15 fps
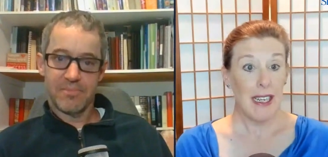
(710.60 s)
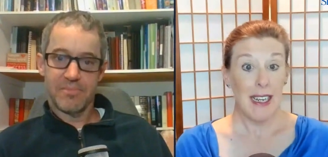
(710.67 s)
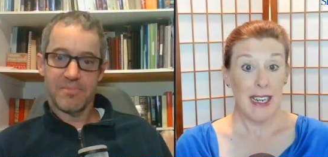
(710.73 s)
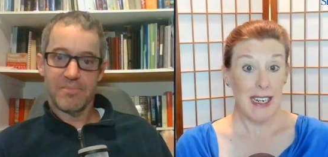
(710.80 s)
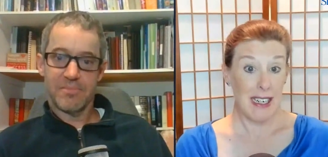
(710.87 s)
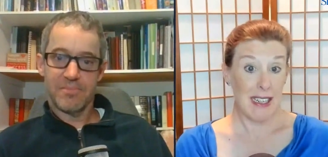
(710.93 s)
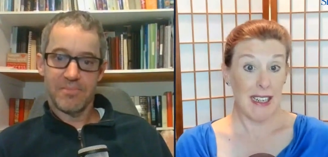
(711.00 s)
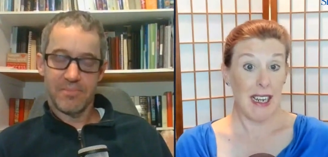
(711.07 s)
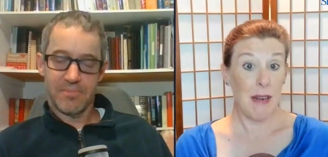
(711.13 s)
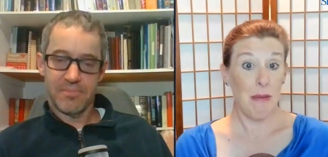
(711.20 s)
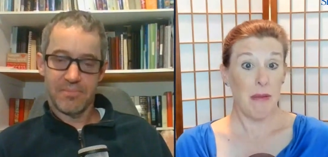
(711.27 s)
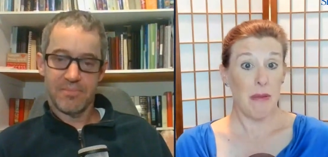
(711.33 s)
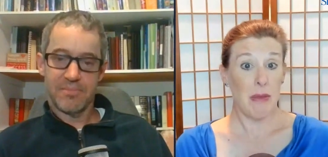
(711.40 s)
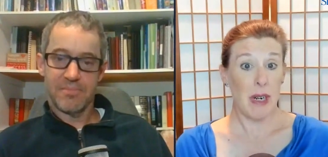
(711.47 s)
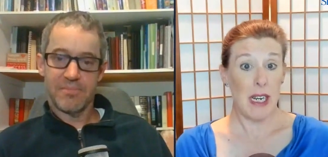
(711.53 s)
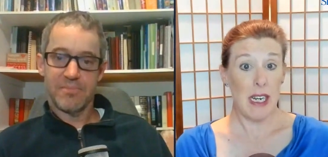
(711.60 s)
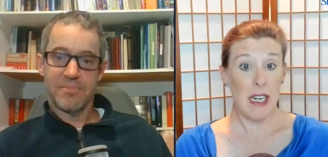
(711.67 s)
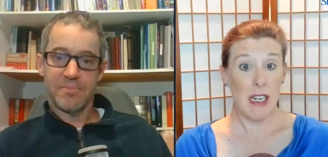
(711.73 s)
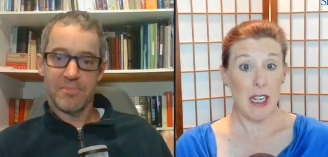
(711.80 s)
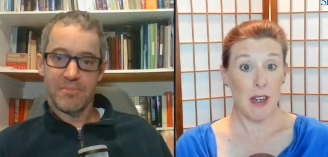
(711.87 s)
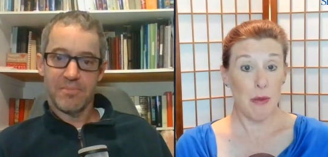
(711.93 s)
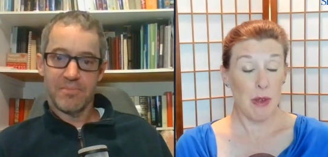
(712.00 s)
Speaker 1: anytime.
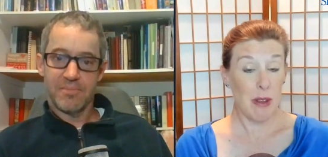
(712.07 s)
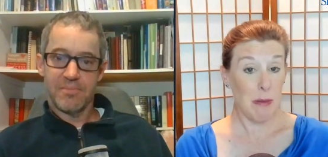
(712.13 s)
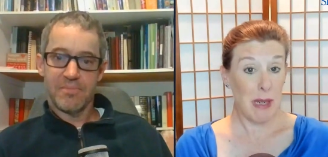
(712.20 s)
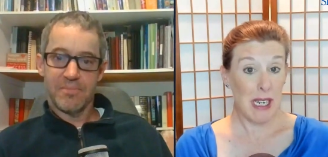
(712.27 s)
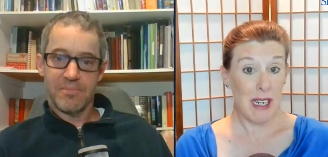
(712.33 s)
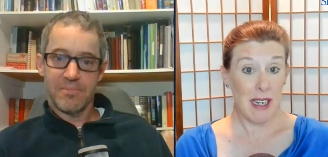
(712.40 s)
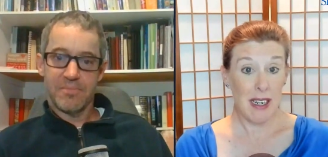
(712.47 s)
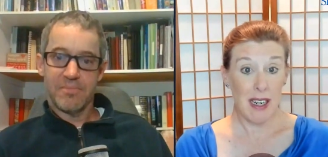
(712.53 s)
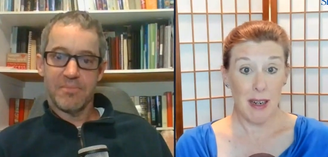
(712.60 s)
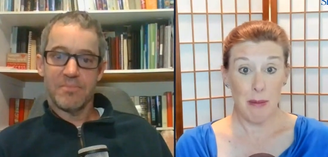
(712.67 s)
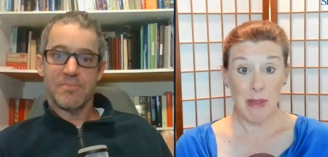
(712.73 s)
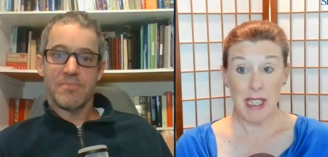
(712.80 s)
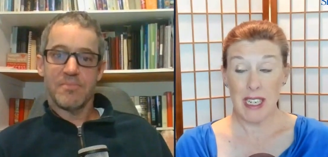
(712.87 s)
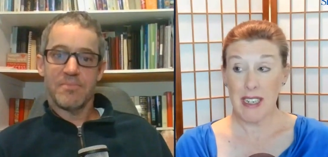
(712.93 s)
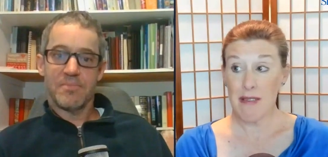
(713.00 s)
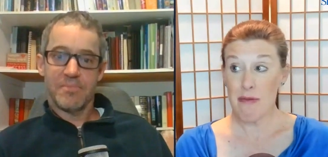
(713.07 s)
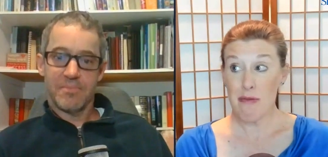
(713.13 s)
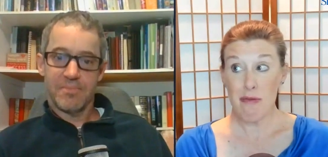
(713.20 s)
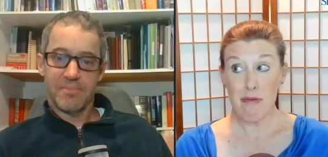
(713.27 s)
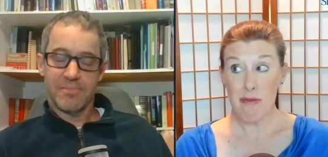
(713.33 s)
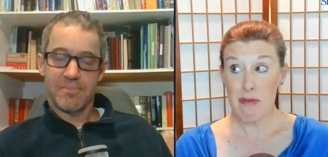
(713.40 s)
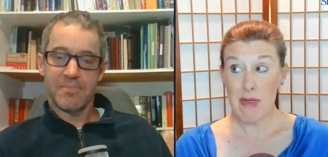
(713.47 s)
Right. And with me, I'm like,
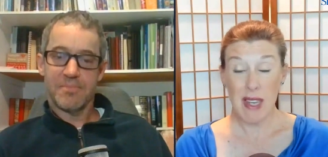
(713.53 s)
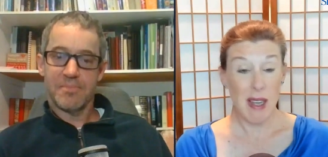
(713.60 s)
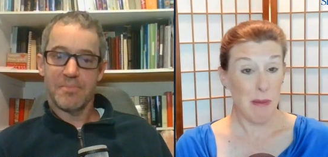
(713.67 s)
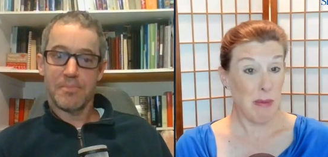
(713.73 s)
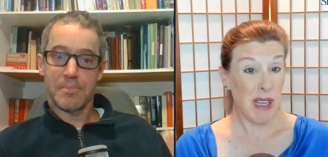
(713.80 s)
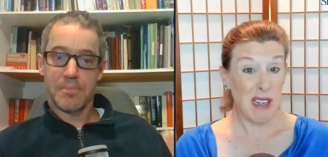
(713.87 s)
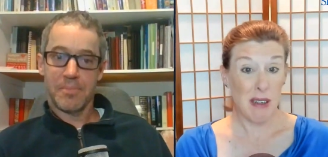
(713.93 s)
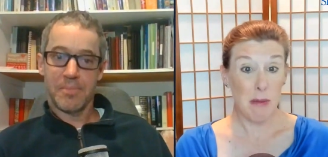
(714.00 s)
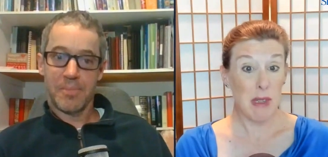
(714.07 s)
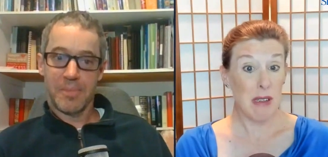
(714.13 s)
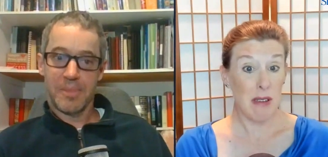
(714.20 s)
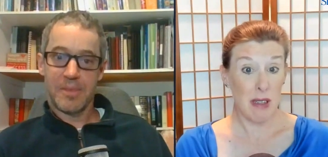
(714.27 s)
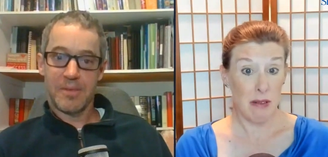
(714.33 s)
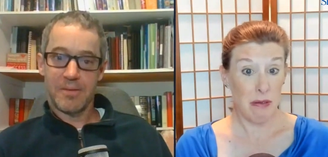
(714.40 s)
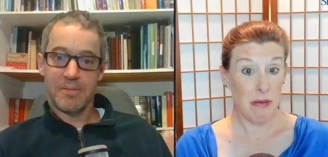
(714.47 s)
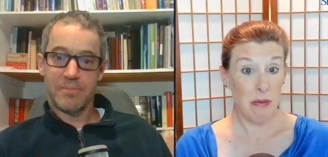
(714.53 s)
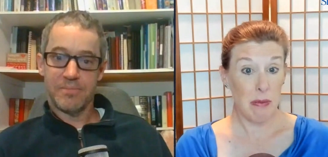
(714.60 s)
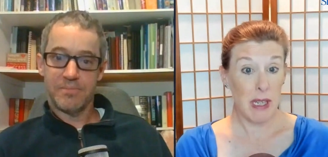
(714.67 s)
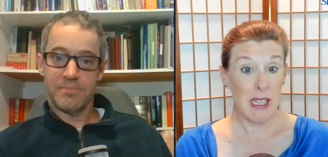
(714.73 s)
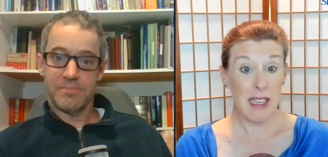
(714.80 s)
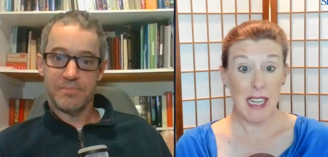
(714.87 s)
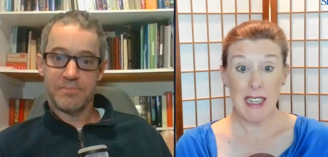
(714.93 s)
I'm betting on myself,
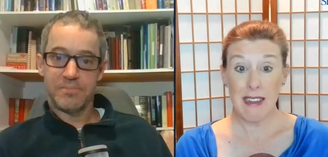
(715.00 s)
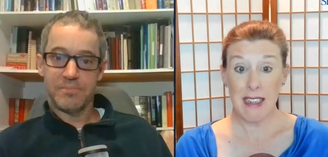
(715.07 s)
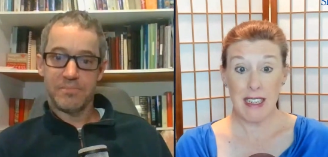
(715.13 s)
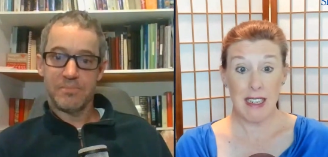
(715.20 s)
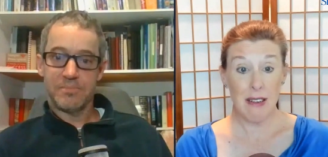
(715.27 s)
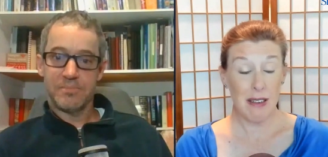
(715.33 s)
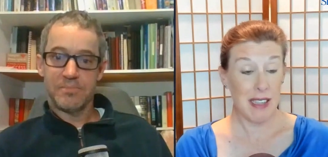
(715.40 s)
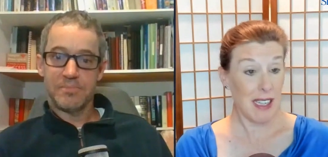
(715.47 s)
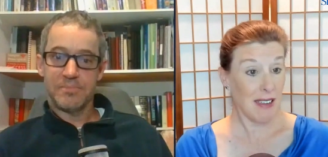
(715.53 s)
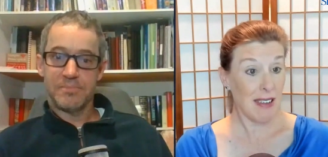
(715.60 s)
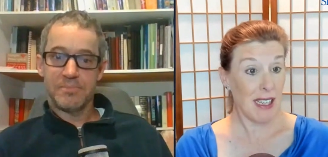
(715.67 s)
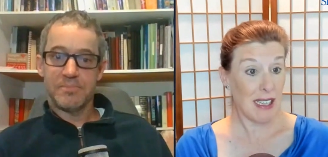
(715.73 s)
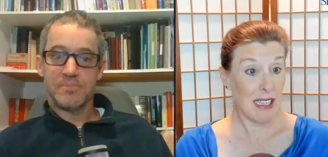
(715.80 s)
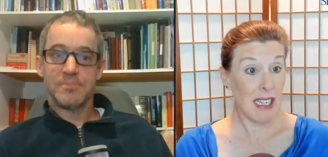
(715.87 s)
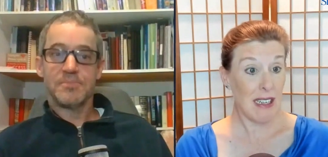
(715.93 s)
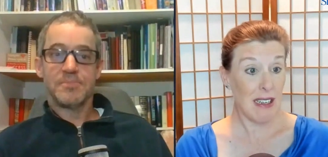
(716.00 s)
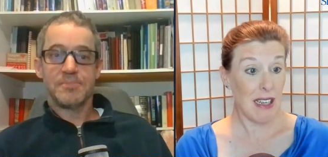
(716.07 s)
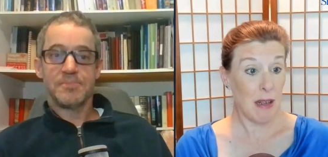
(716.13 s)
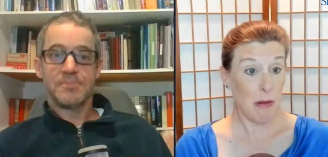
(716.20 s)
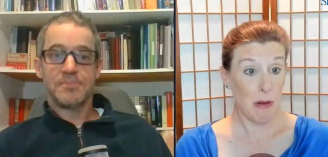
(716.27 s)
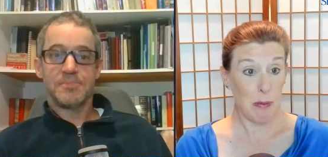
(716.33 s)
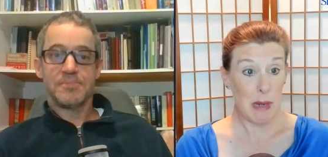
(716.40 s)
and that, you know, it takes a lot to get to
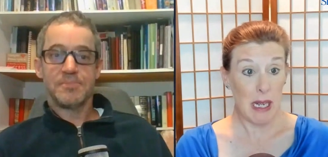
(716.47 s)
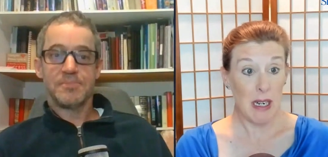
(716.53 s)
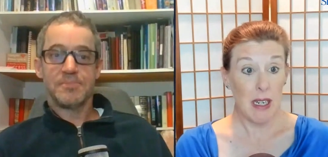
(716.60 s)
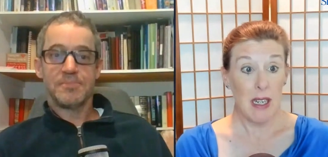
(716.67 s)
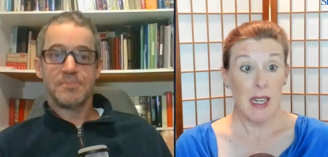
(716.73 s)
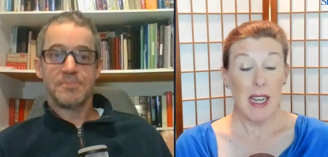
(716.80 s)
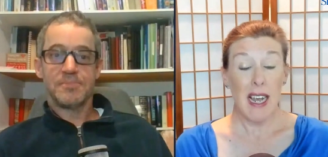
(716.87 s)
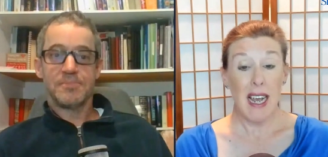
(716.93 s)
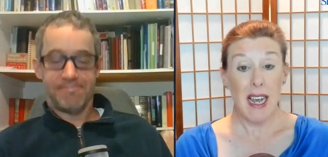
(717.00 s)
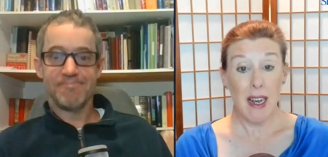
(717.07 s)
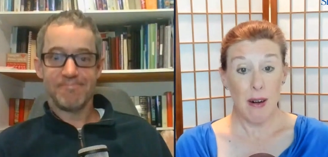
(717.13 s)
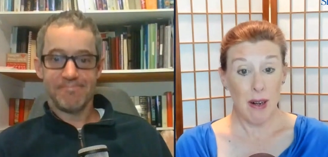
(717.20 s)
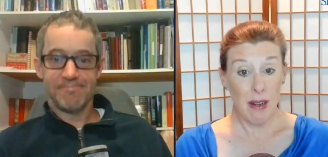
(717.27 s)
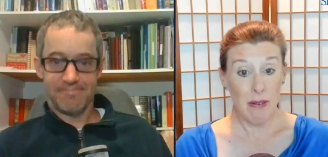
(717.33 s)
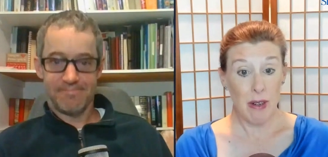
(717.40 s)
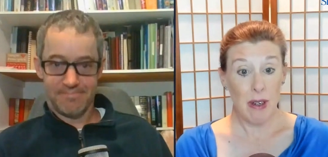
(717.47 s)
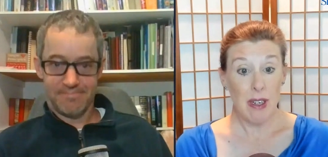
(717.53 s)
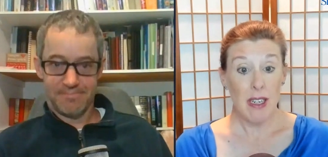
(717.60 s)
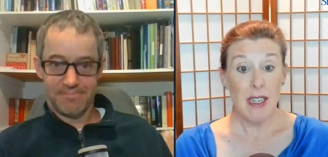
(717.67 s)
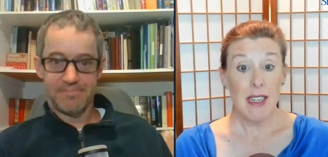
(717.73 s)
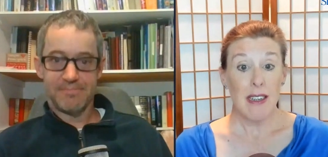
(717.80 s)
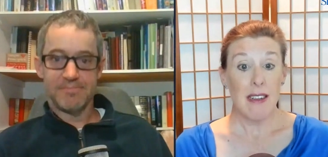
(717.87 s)
that spot.
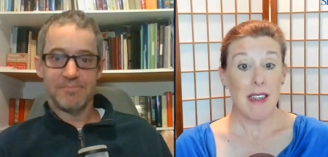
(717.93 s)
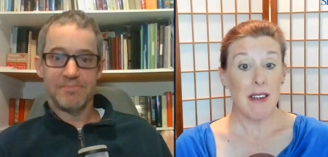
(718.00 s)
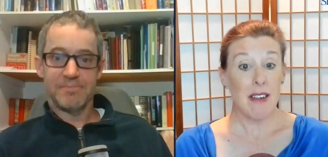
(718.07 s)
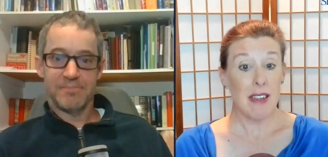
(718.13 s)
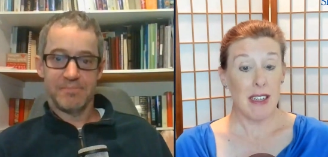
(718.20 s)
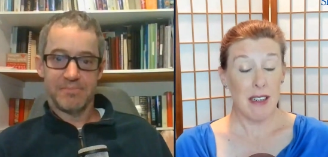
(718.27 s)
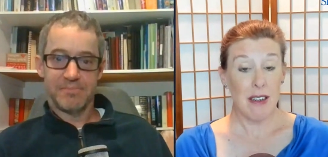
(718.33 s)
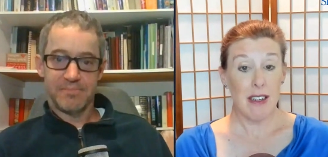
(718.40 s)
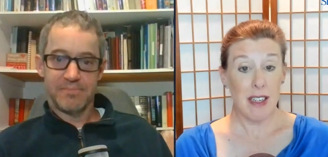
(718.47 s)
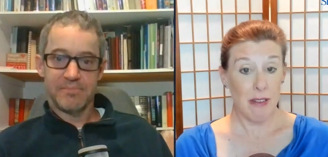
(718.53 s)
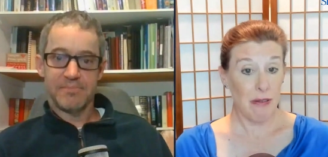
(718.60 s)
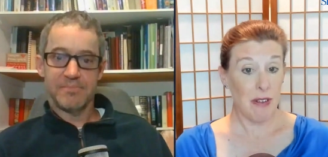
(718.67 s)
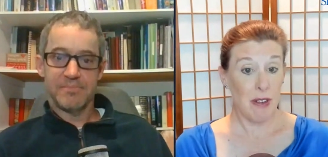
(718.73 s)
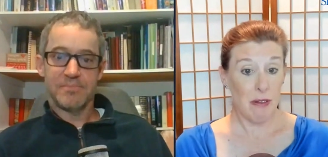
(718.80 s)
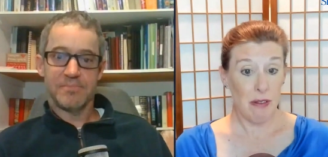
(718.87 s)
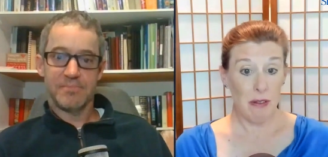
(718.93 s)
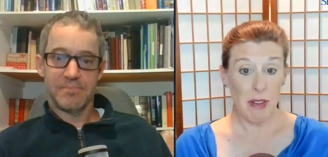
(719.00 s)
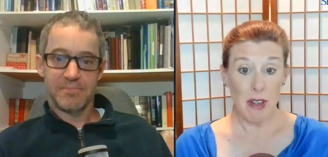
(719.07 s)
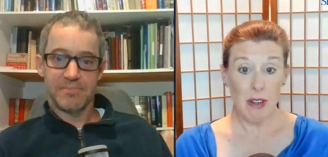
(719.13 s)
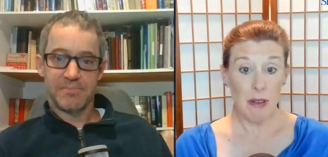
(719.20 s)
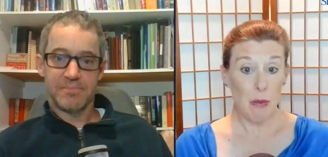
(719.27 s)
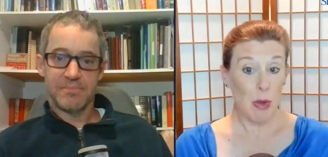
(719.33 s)
However, they're different.
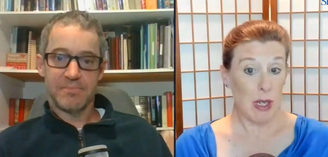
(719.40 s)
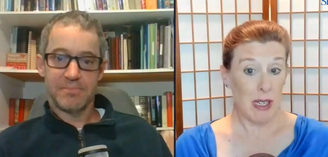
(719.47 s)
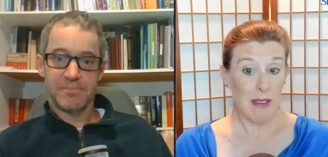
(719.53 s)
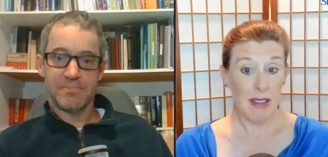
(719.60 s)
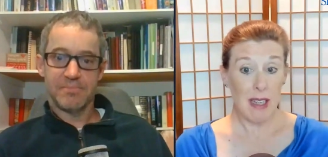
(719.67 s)
One is